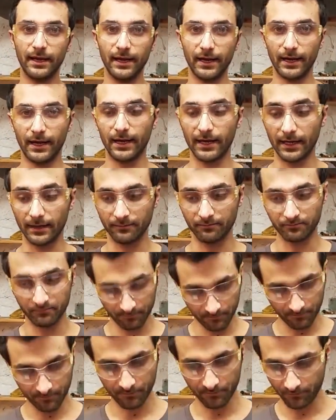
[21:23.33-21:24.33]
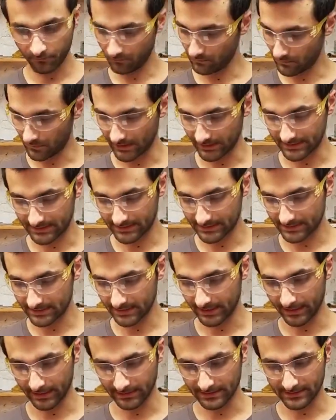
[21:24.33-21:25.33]
Uh, it's,
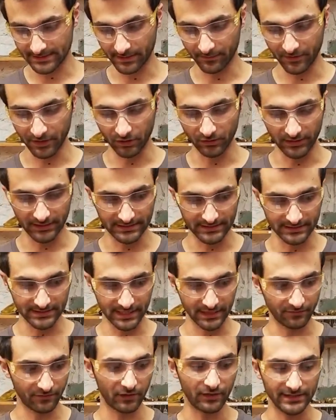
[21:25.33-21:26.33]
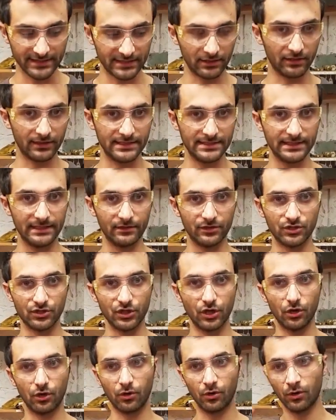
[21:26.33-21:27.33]
it's something you need to take very seriously. There's
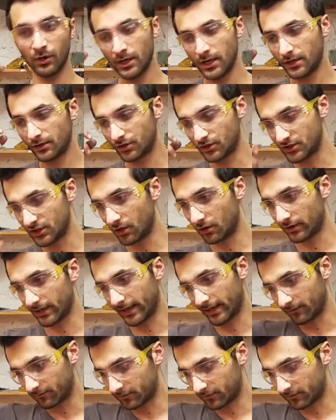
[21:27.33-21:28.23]
no, there's no like